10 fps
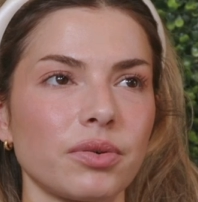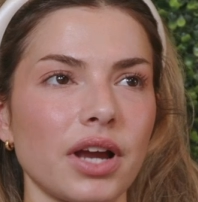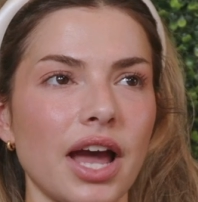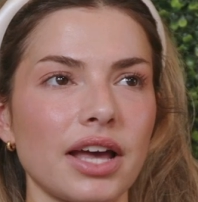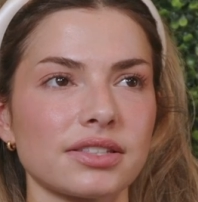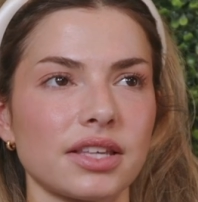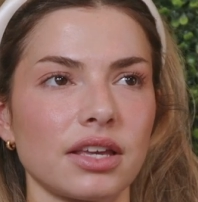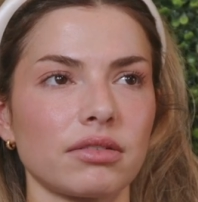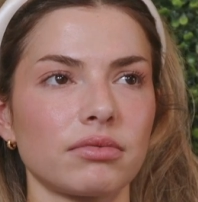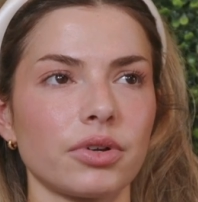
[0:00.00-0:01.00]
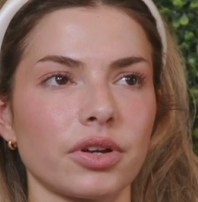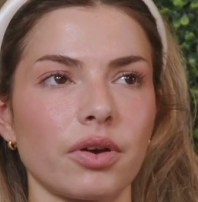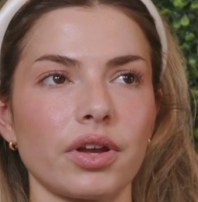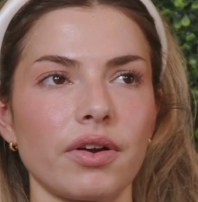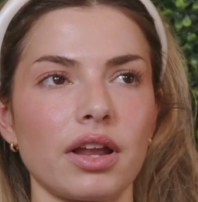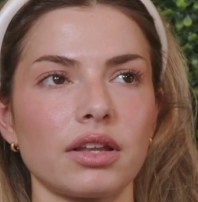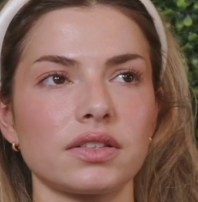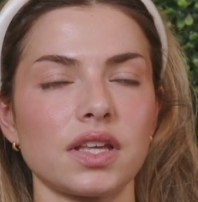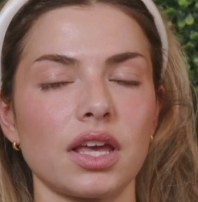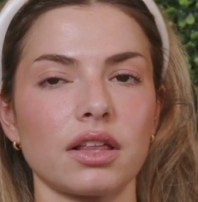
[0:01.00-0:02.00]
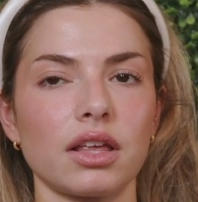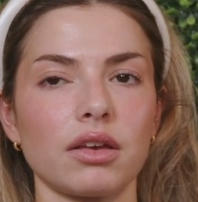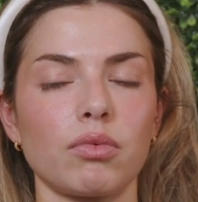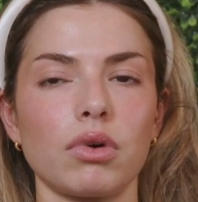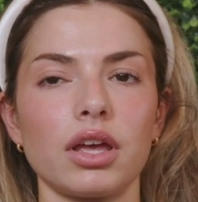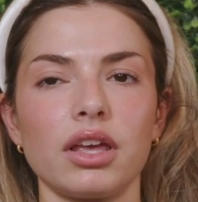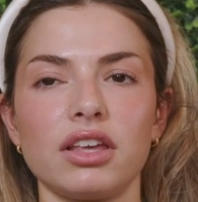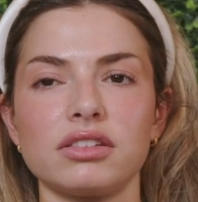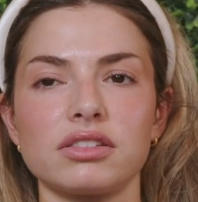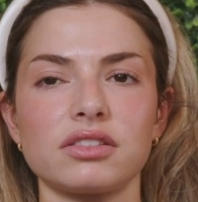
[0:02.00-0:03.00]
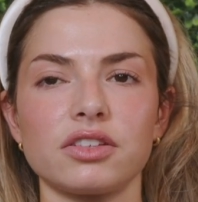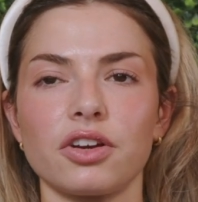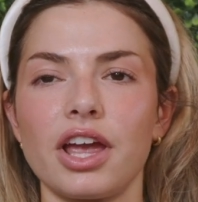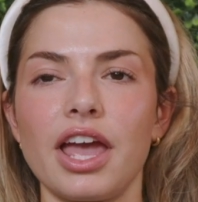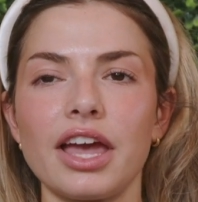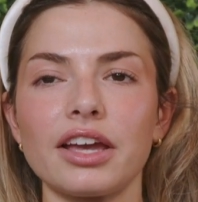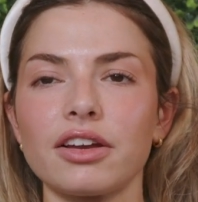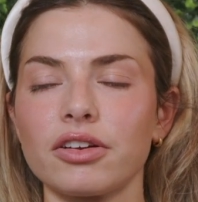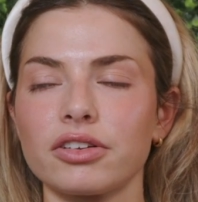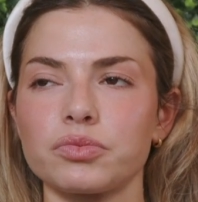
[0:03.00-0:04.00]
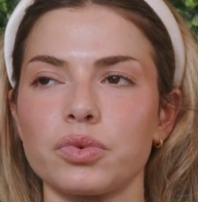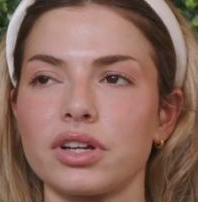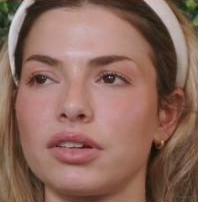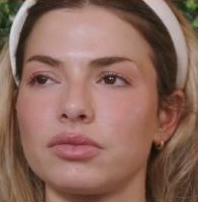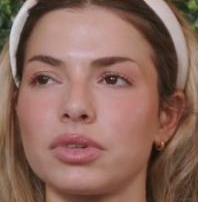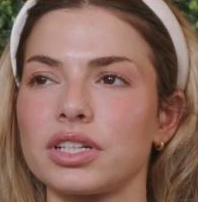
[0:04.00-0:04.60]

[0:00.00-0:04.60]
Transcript: were asking, we were going around and saying like, what is your ick or what what